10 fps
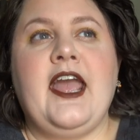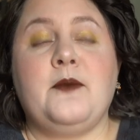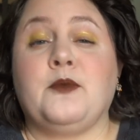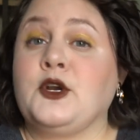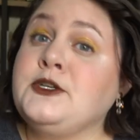
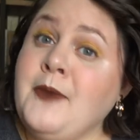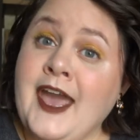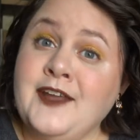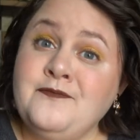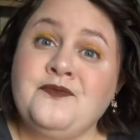a
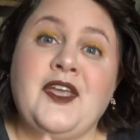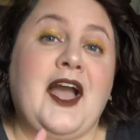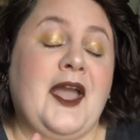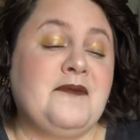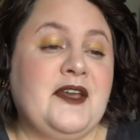Birdman,
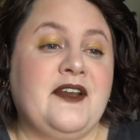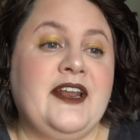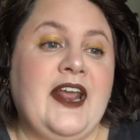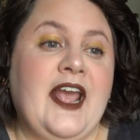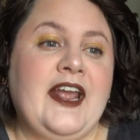I
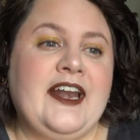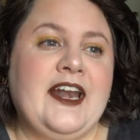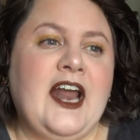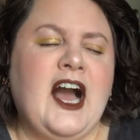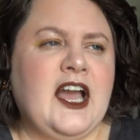Married a
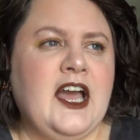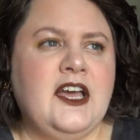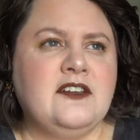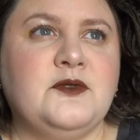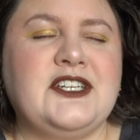
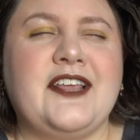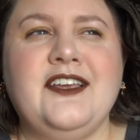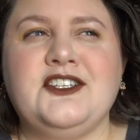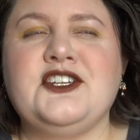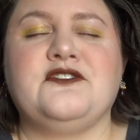Naga, which I
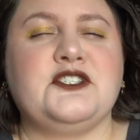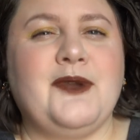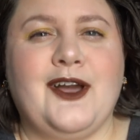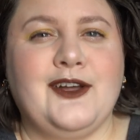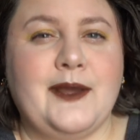think should have just
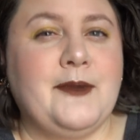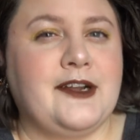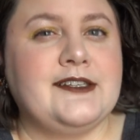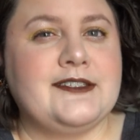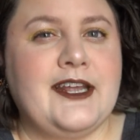been called I
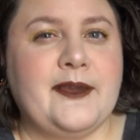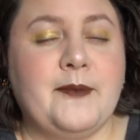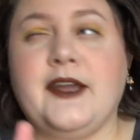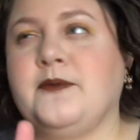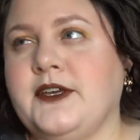Married a Snake
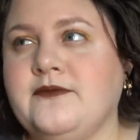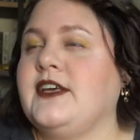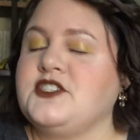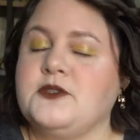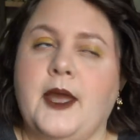Man, but
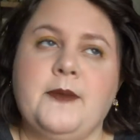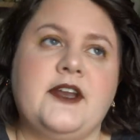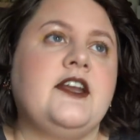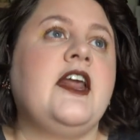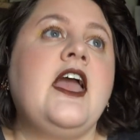that's just my
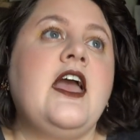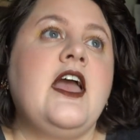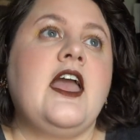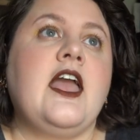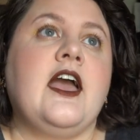opinion,
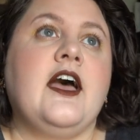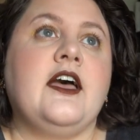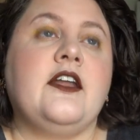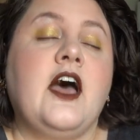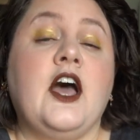
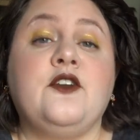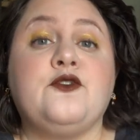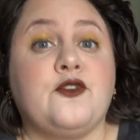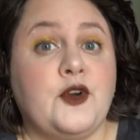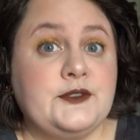and
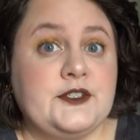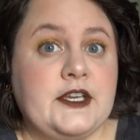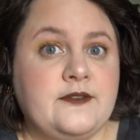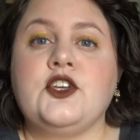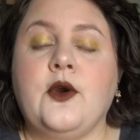
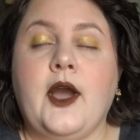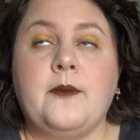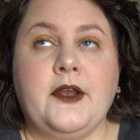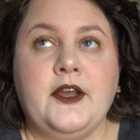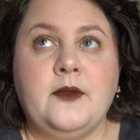Unfrozen. So I
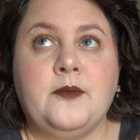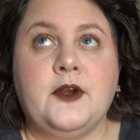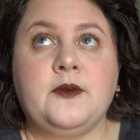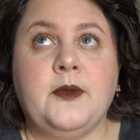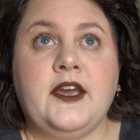Married a
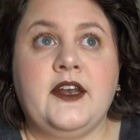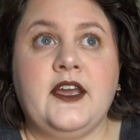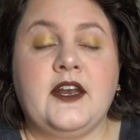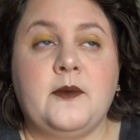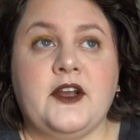Birdman
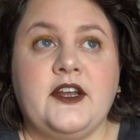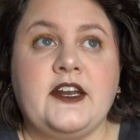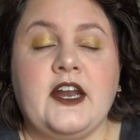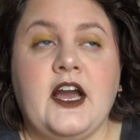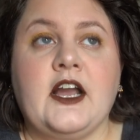and I Married a
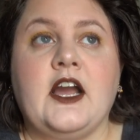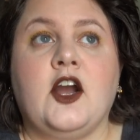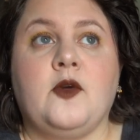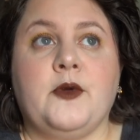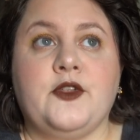Naga
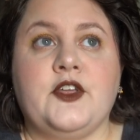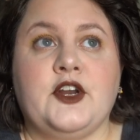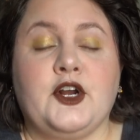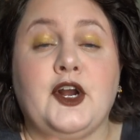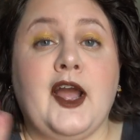are both in
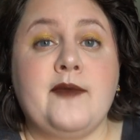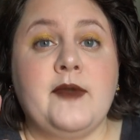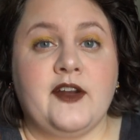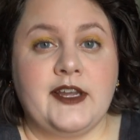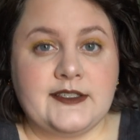her I
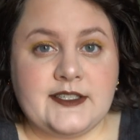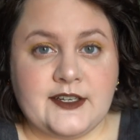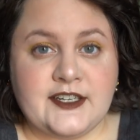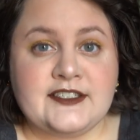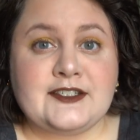Married
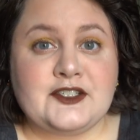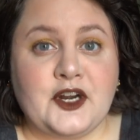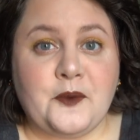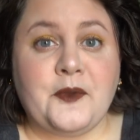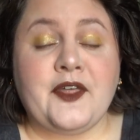series that
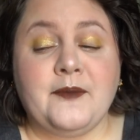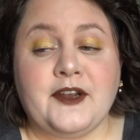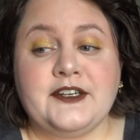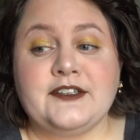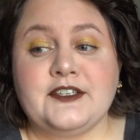started with I
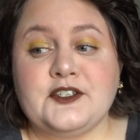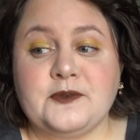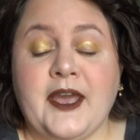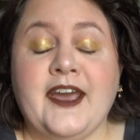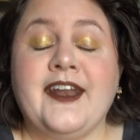Married a Lizard
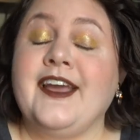Man.